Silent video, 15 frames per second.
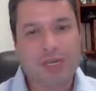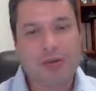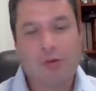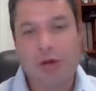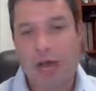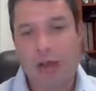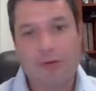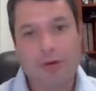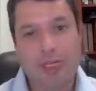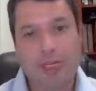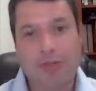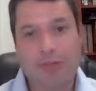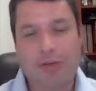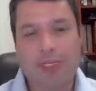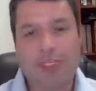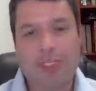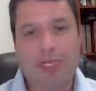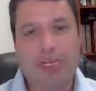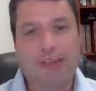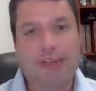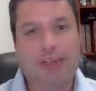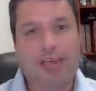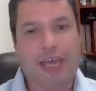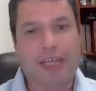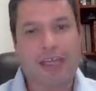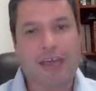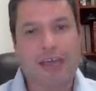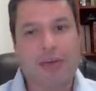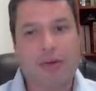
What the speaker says: Well, I really appreciate that.